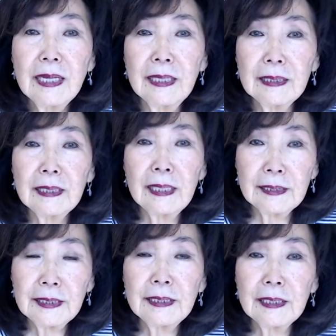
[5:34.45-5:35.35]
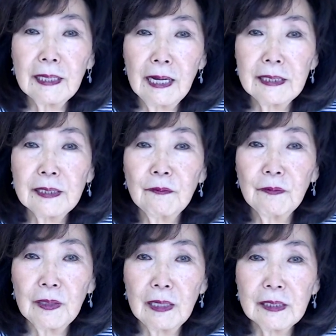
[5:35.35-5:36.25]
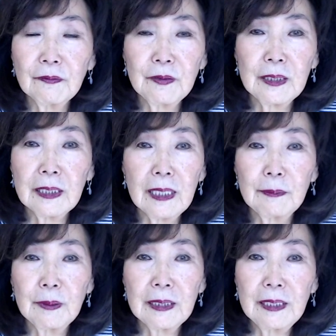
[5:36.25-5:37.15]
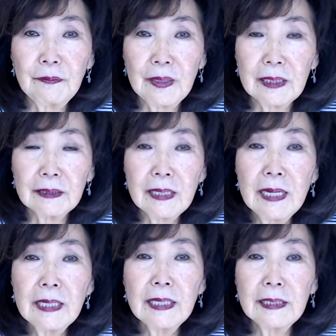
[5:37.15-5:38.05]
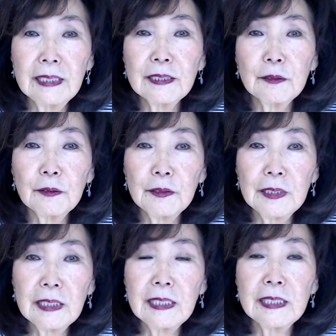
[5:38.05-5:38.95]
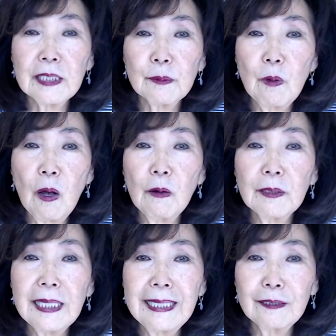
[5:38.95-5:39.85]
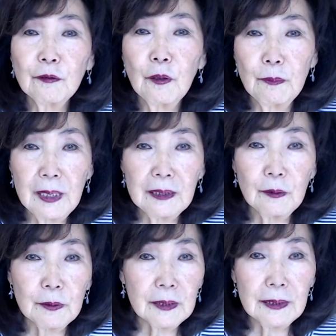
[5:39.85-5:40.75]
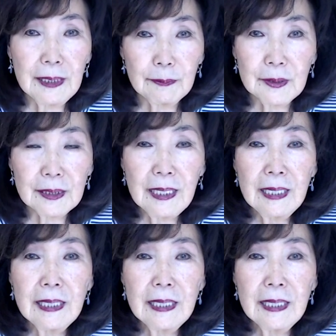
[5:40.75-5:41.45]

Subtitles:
And as in the Kaizen philosophy that I believe in, it is learning in small incremental steps.